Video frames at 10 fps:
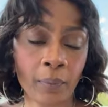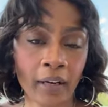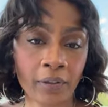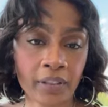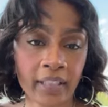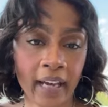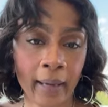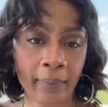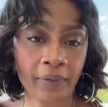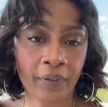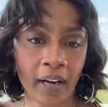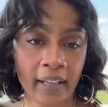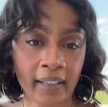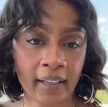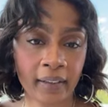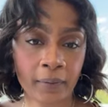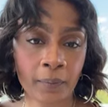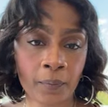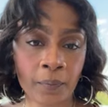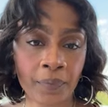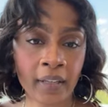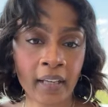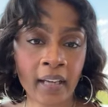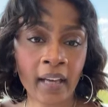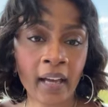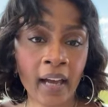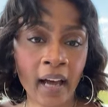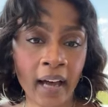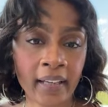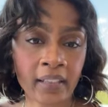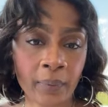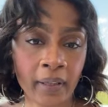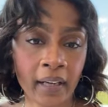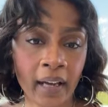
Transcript: Marquisha happy Friday. Hi, Jamia.